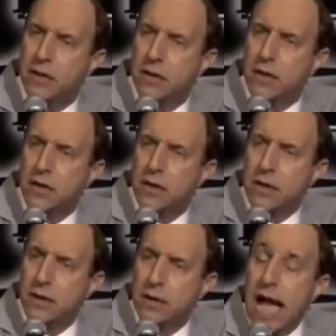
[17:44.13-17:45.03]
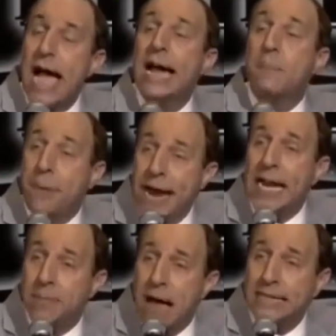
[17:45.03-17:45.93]
I got a
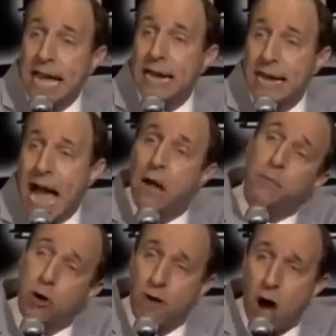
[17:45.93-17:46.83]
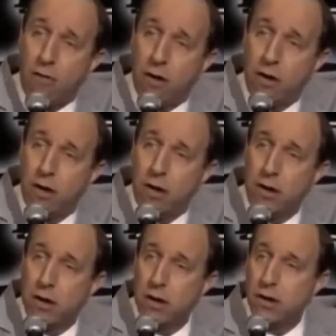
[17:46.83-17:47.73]
pee and I'm not getting out. Move over.
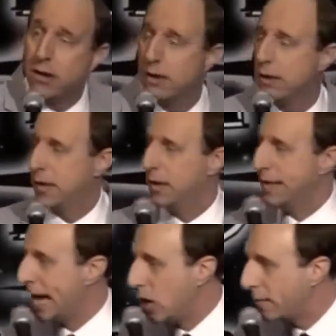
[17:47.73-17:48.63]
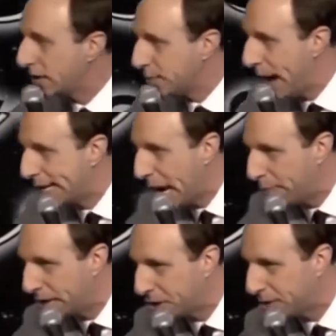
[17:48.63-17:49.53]
Thank you, I'm Chris Monty.
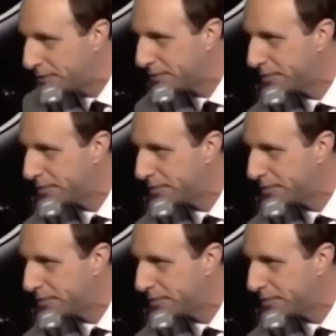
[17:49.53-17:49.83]
God bless you.